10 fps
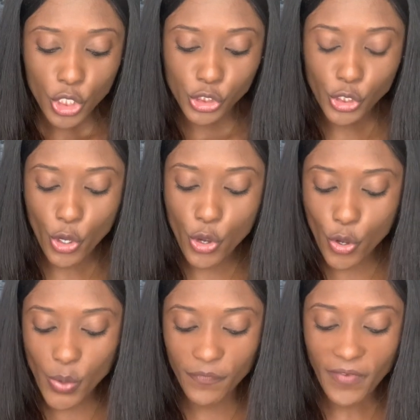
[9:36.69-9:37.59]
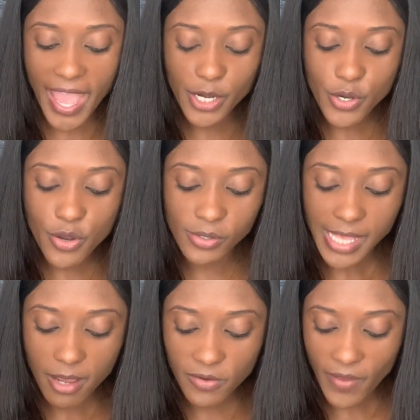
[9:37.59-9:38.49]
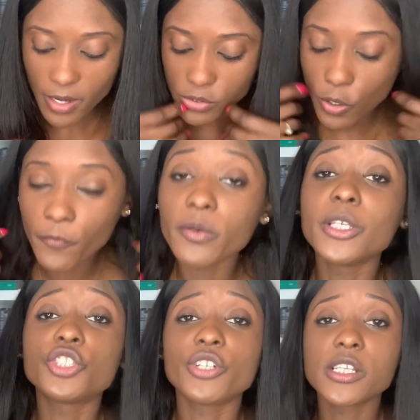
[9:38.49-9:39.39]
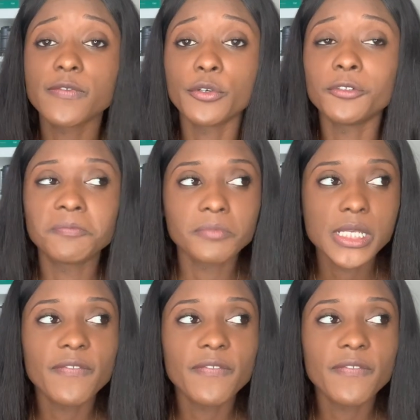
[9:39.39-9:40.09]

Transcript: So finals. How did finals go for me? Stressful.